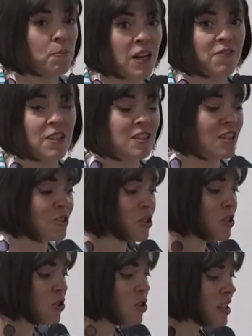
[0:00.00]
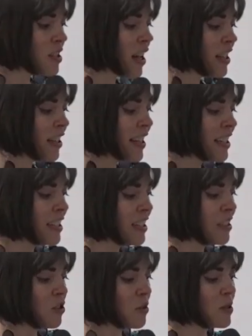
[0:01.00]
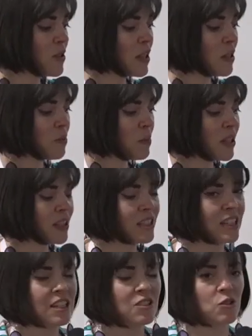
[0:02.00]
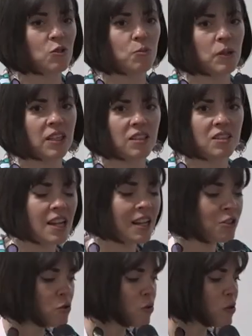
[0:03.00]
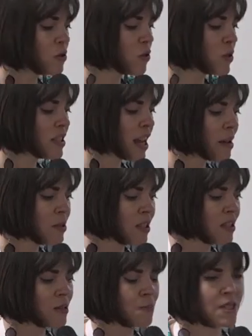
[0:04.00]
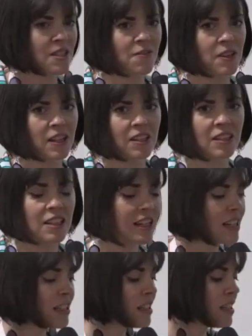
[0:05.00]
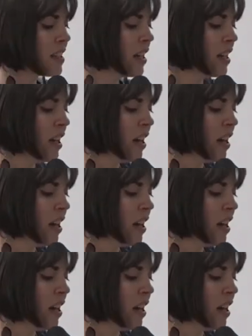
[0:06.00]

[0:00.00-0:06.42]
benefits that she's just highlighted in terms of the ability to be contextual, to adapt to the specific needs.